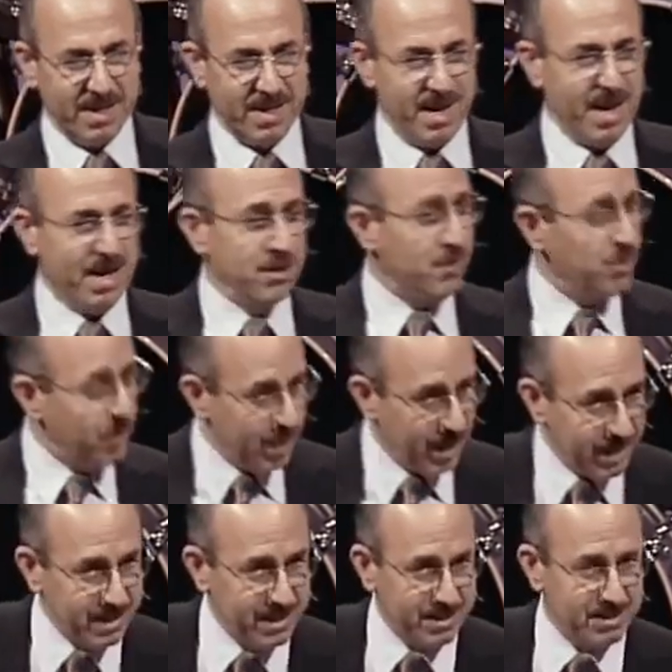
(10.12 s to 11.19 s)
and you will
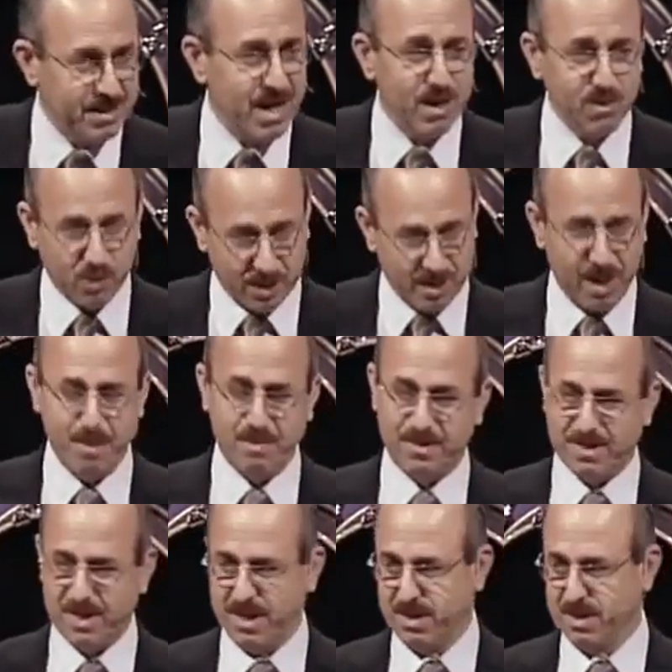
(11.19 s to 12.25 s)
understand what I am
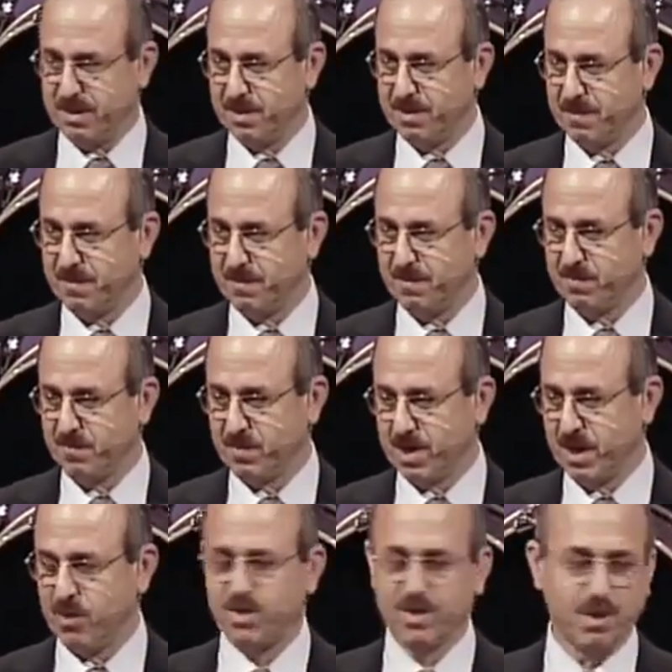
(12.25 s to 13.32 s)
saying.
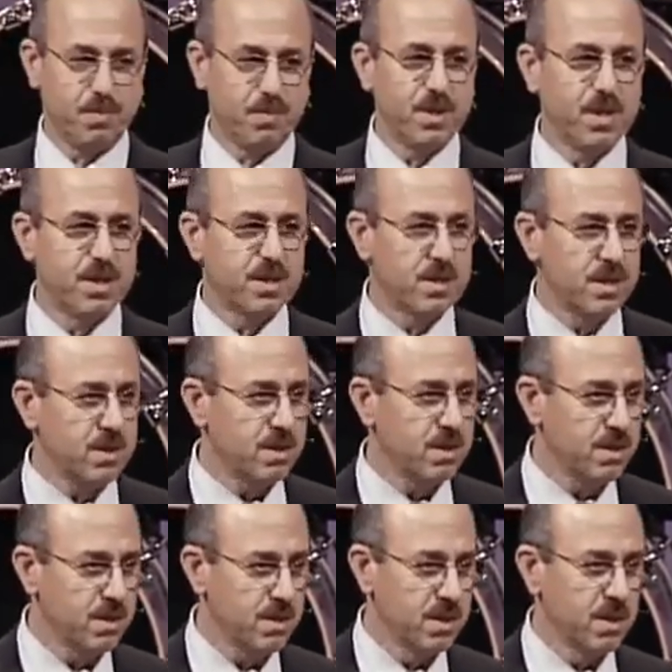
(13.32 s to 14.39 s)
I was a person,
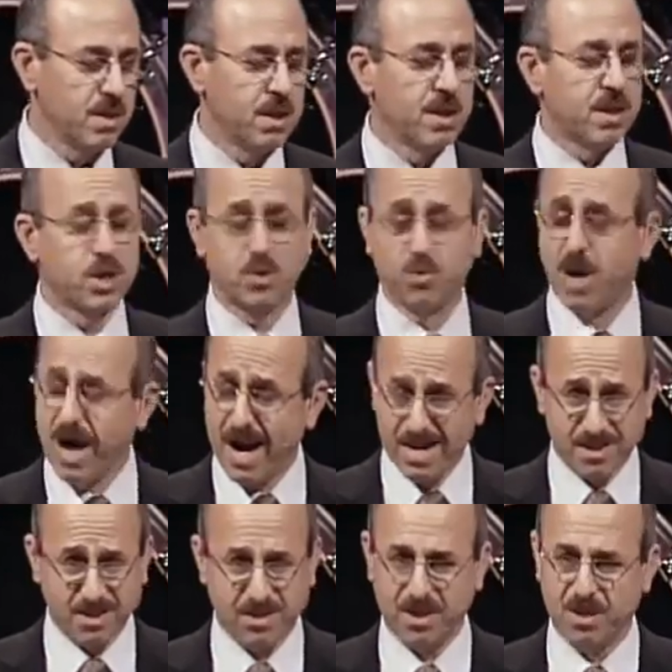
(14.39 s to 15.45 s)

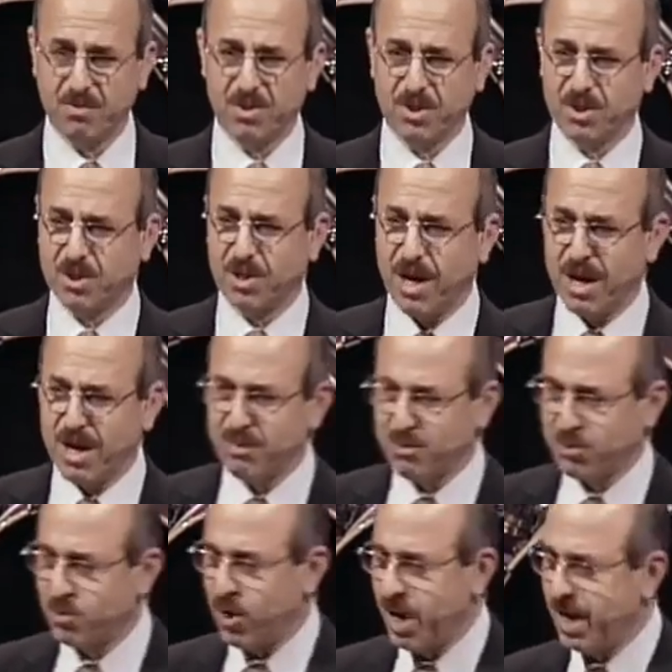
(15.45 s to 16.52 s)
cried several times
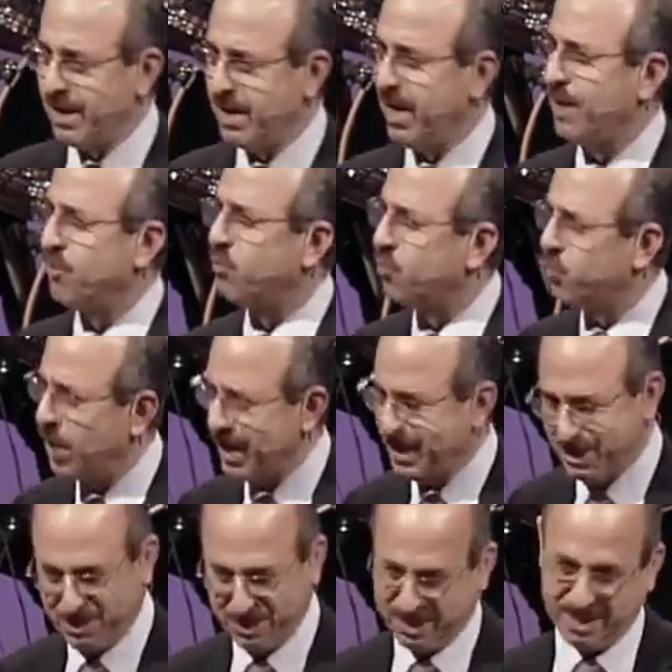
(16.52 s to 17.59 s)
to Allah, I
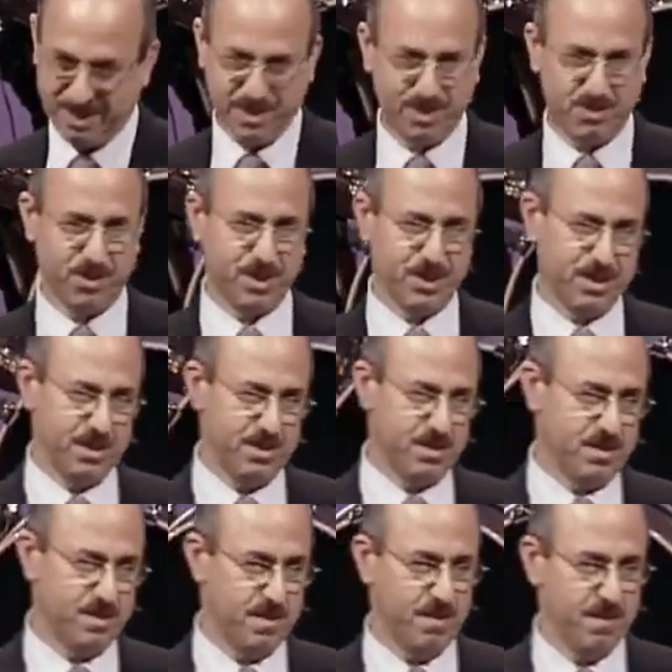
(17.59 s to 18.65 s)
want to kill
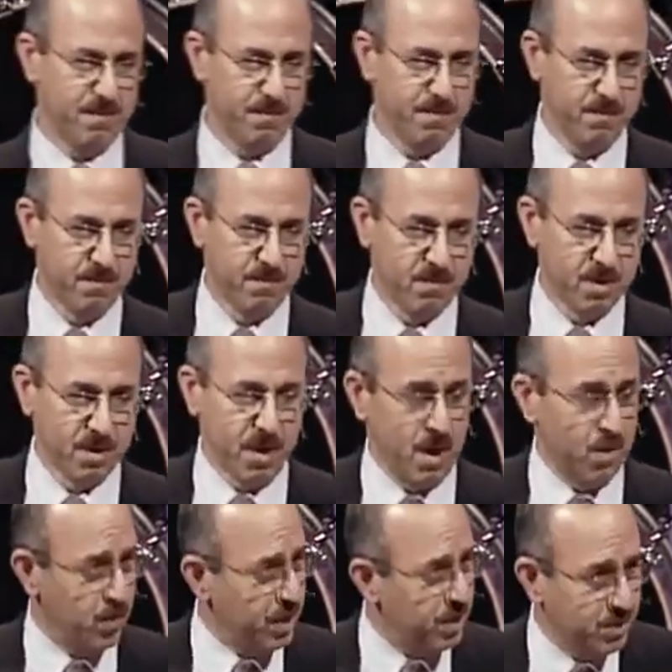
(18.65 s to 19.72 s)
Christians. I
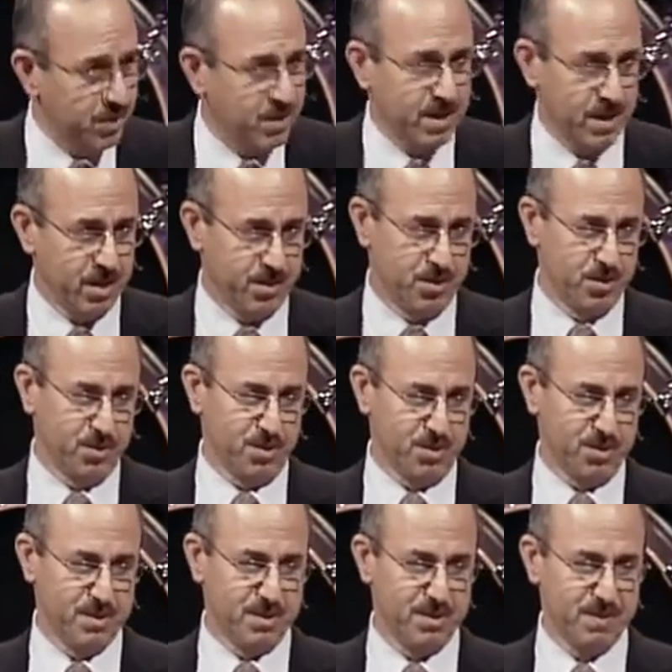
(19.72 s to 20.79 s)
want to kill
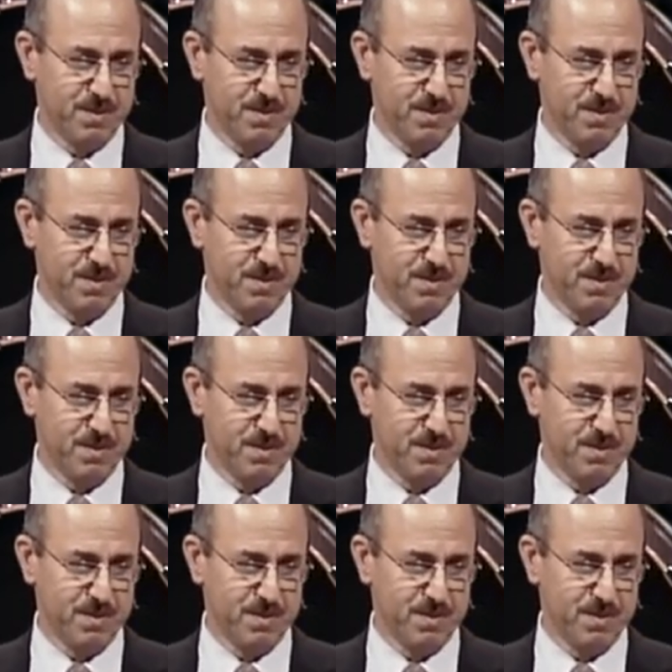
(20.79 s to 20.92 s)
Jews.